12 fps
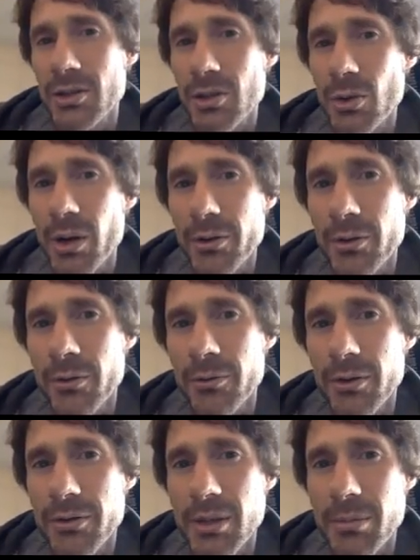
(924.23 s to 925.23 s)

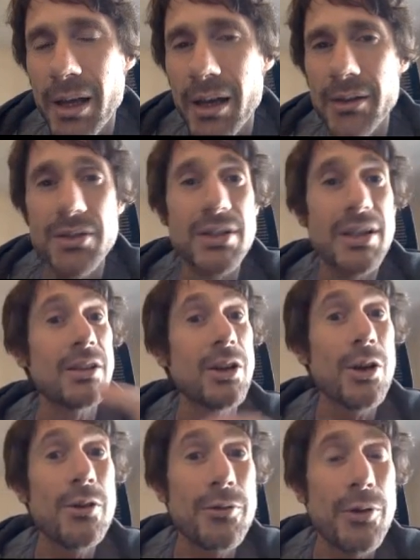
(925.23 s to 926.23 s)
£250, then
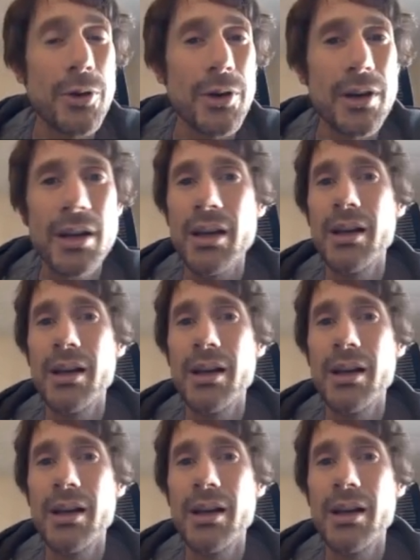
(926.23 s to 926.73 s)
go for it.